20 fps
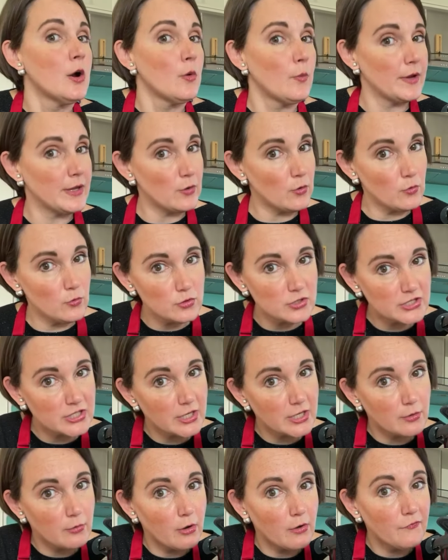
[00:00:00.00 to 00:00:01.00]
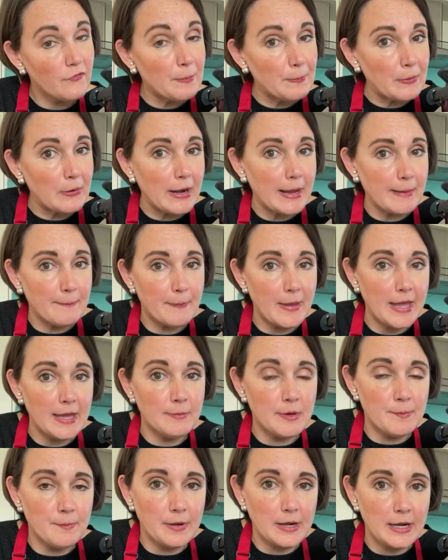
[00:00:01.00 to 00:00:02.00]
We also offer
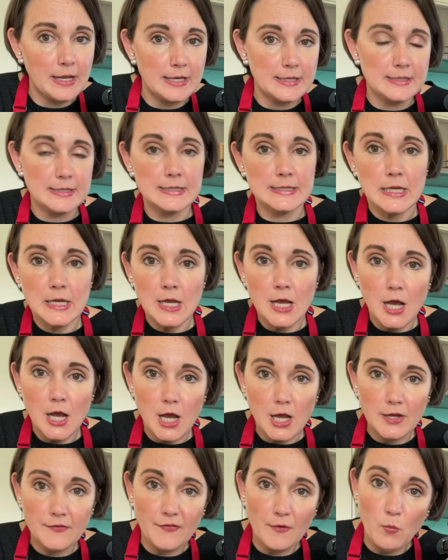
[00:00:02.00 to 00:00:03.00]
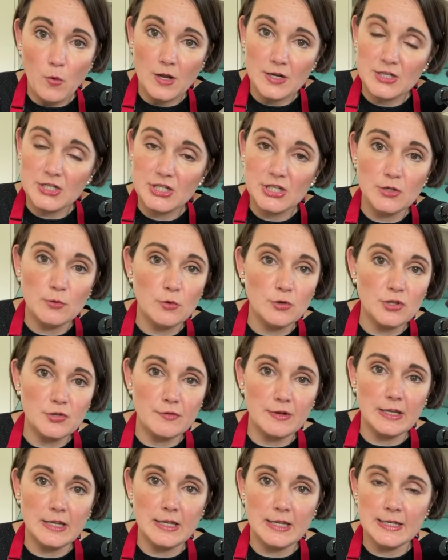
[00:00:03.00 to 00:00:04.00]
payment plans over 1, 2 or
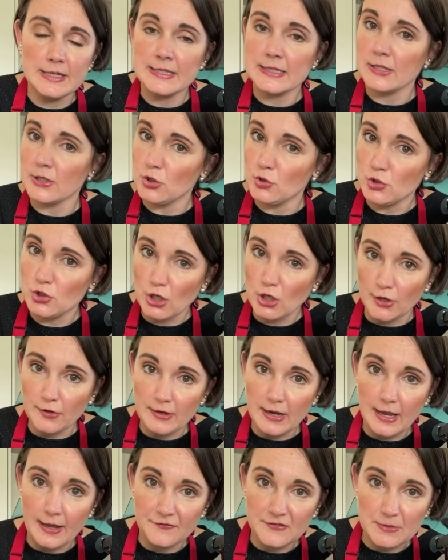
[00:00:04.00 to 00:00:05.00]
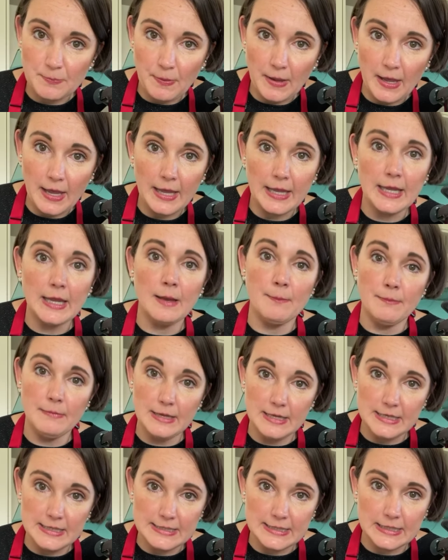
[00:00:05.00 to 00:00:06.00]
3 years, so you don't have to pay
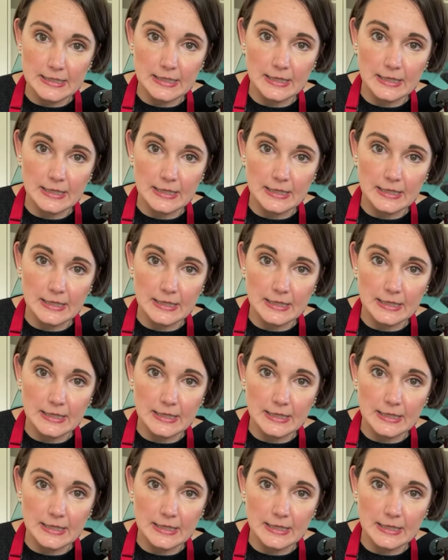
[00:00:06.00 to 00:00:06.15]
immediately